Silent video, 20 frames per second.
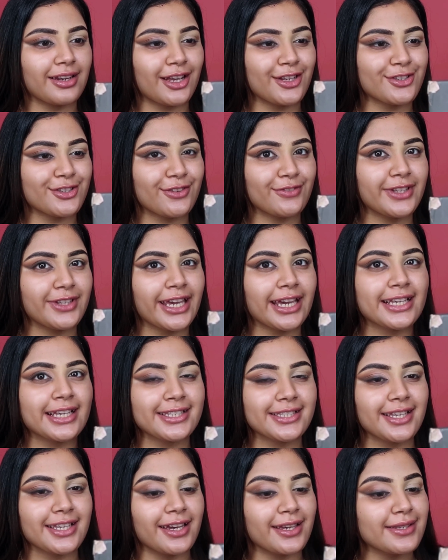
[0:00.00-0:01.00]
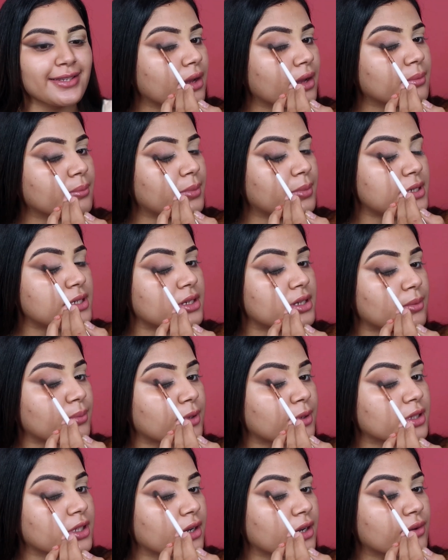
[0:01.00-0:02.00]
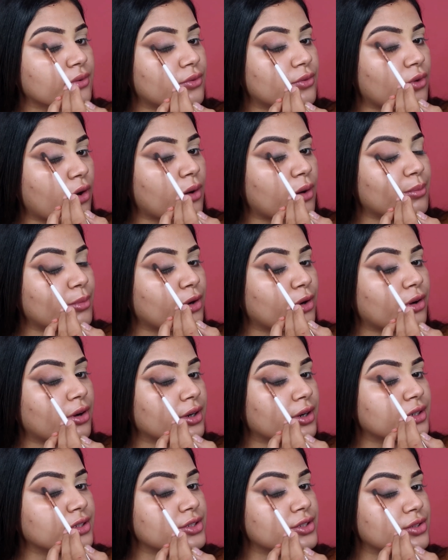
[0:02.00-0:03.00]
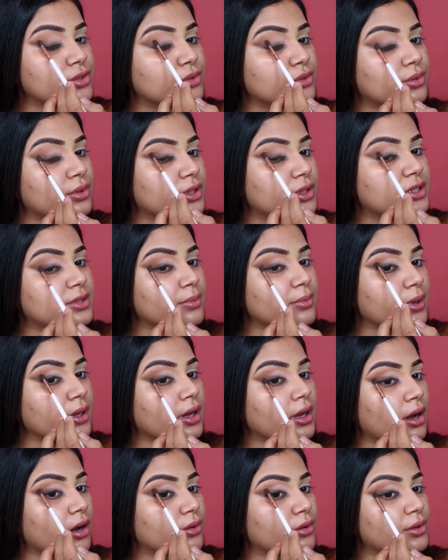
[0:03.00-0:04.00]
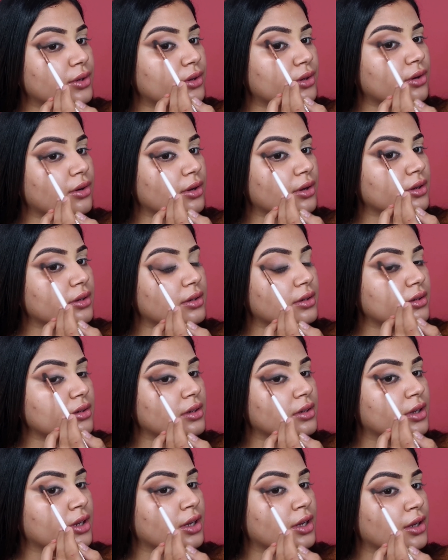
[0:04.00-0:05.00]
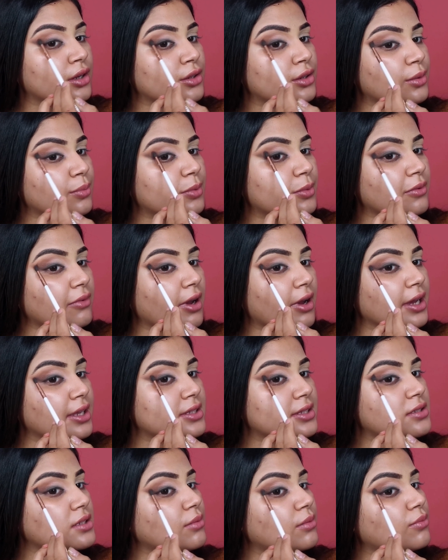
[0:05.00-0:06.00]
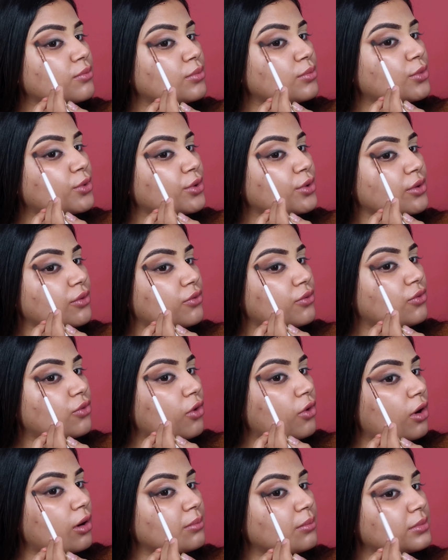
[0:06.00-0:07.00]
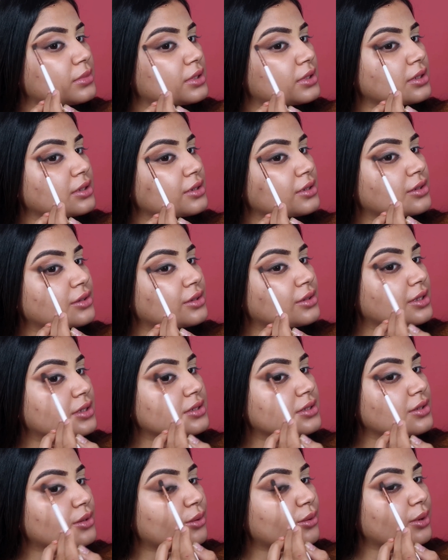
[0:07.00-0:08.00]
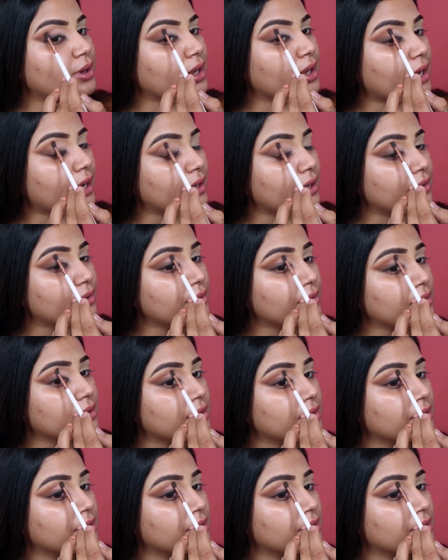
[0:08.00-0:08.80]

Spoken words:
off the excess. Build up on that warm orange towards my outer corner to provide some more warmth to this whole eye look.